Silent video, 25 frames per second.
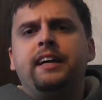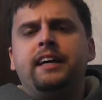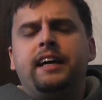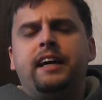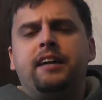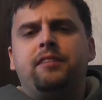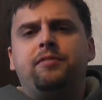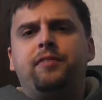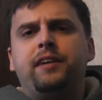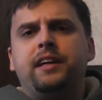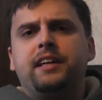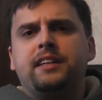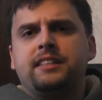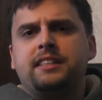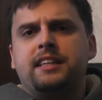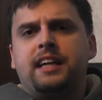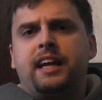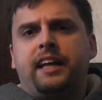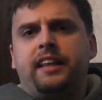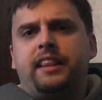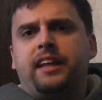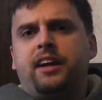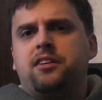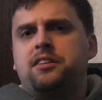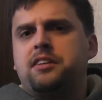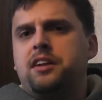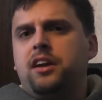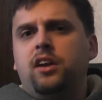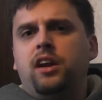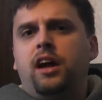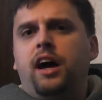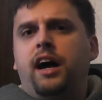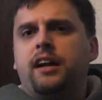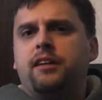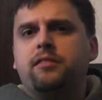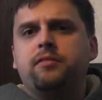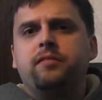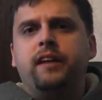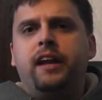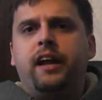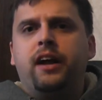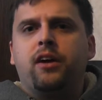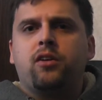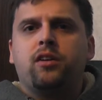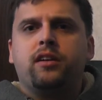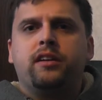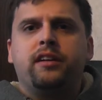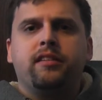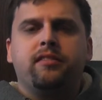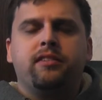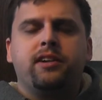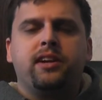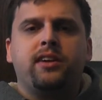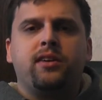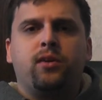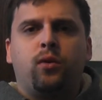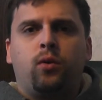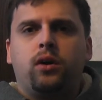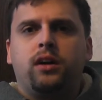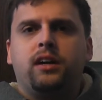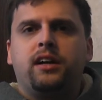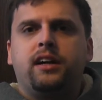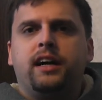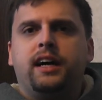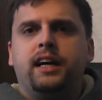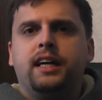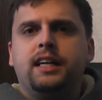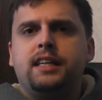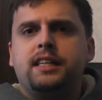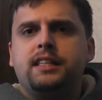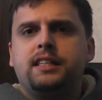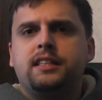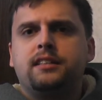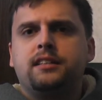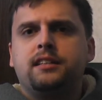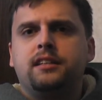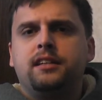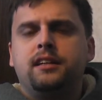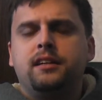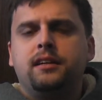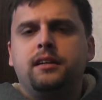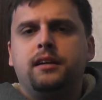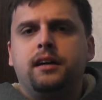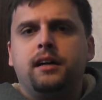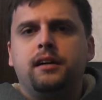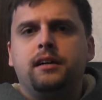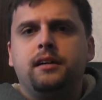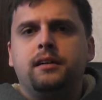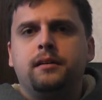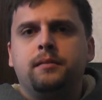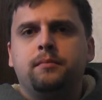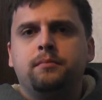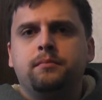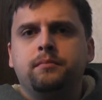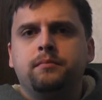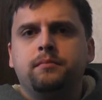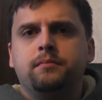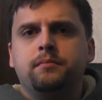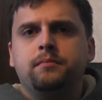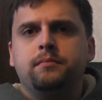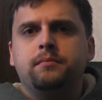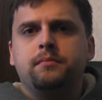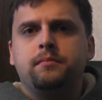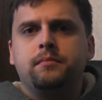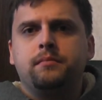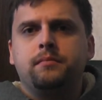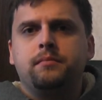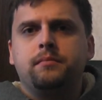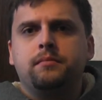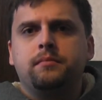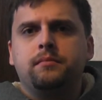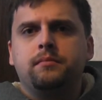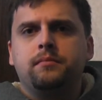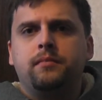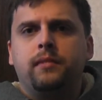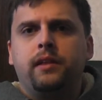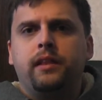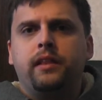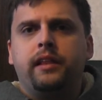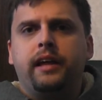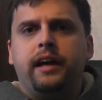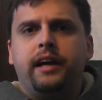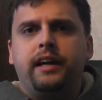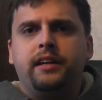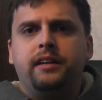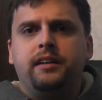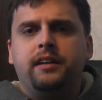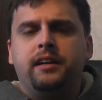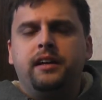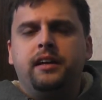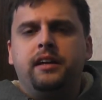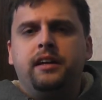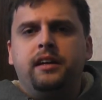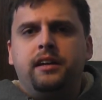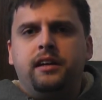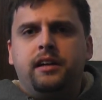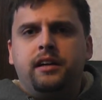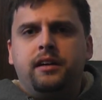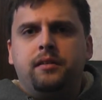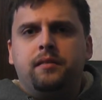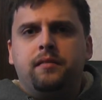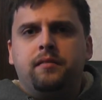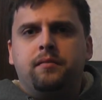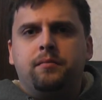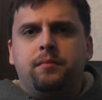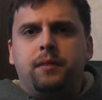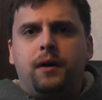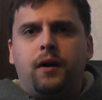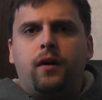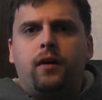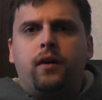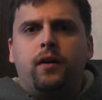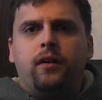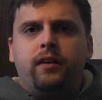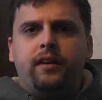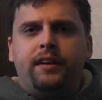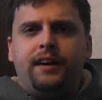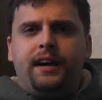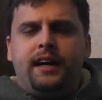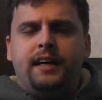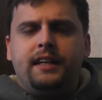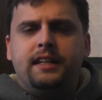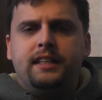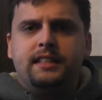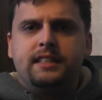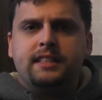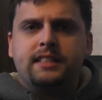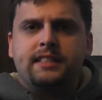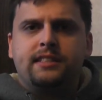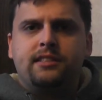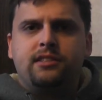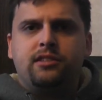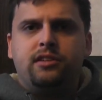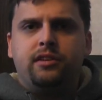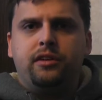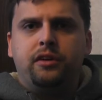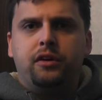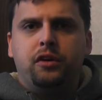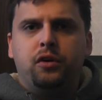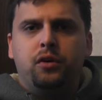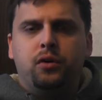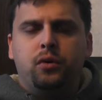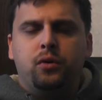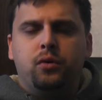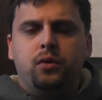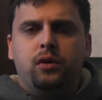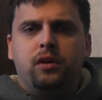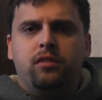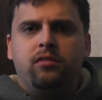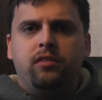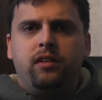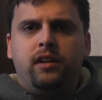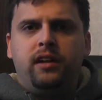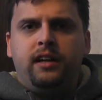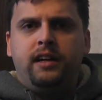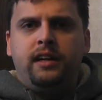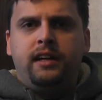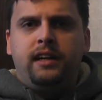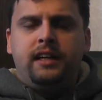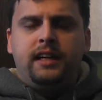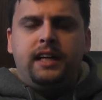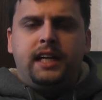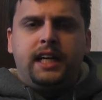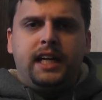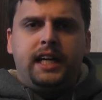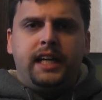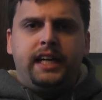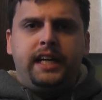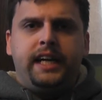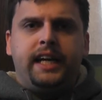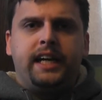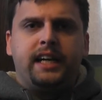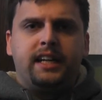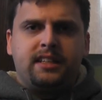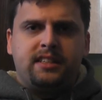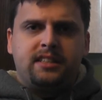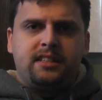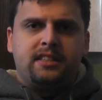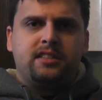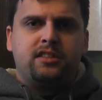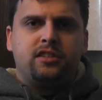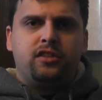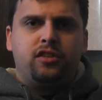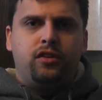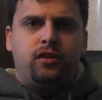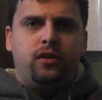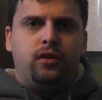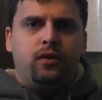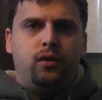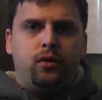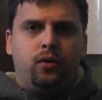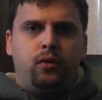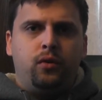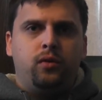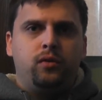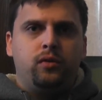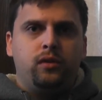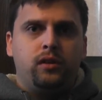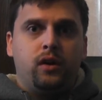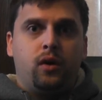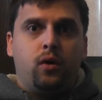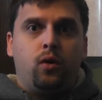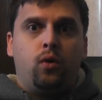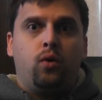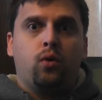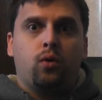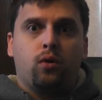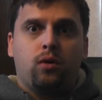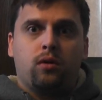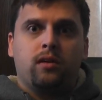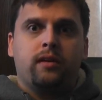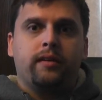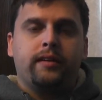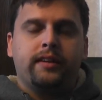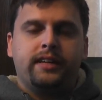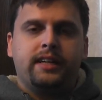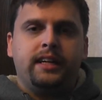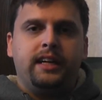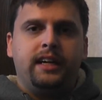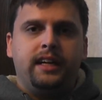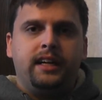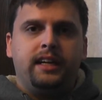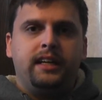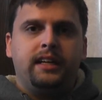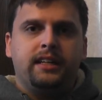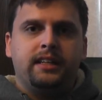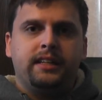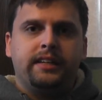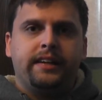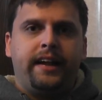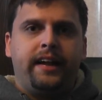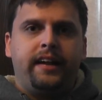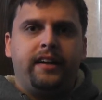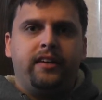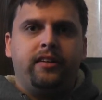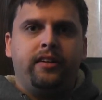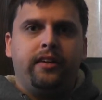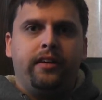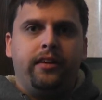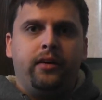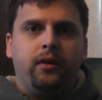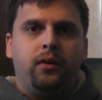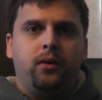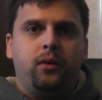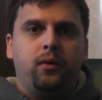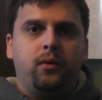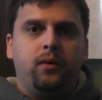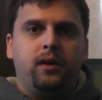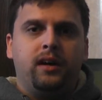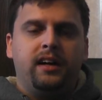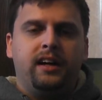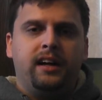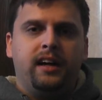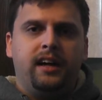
It feels like there's a lot of narrative shortcuts that Barker does to get us to the horror scenes and to